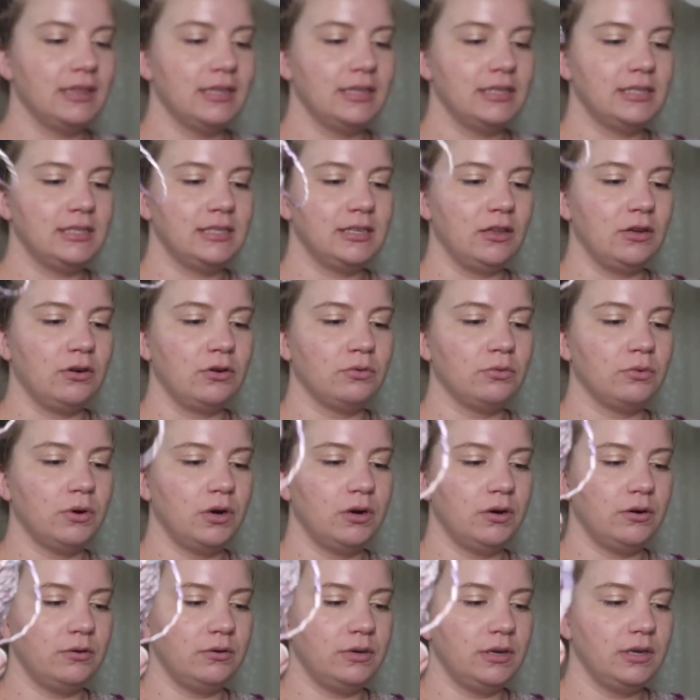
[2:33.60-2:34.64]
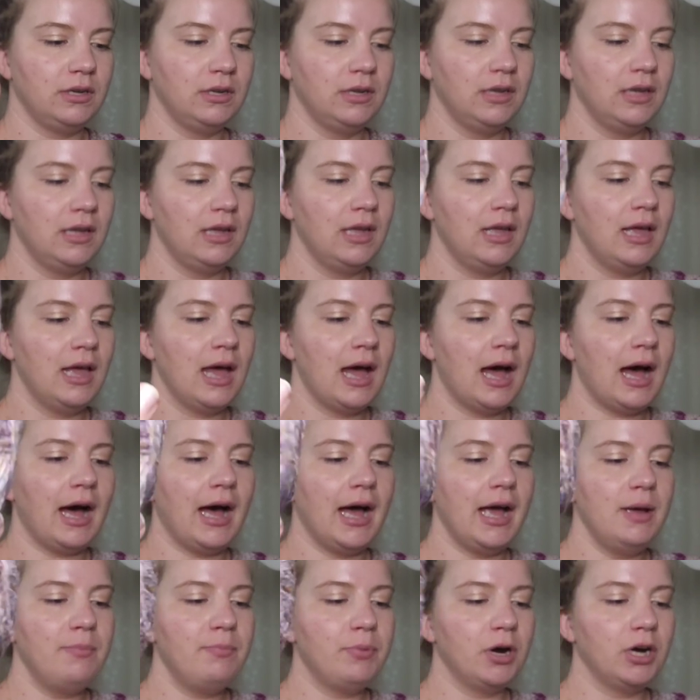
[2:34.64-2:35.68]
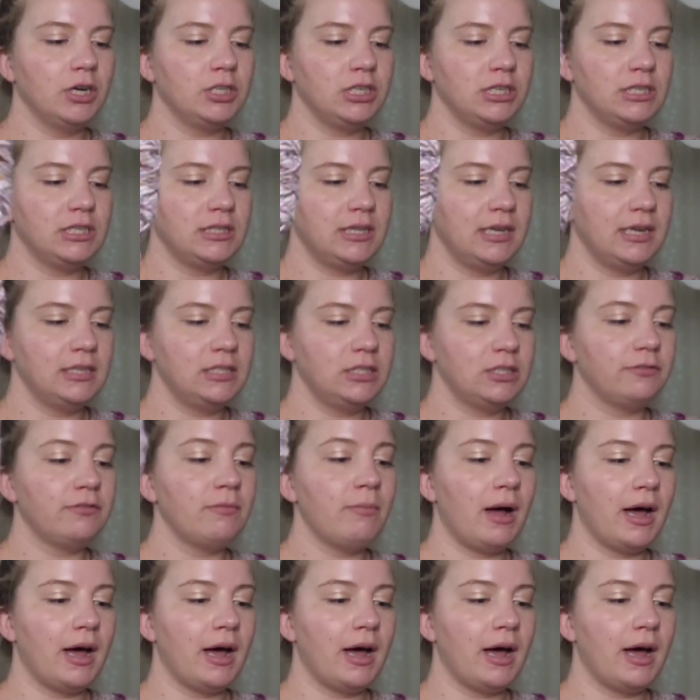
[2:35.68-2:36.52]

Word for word: The Silk Road. I purchased this, they're from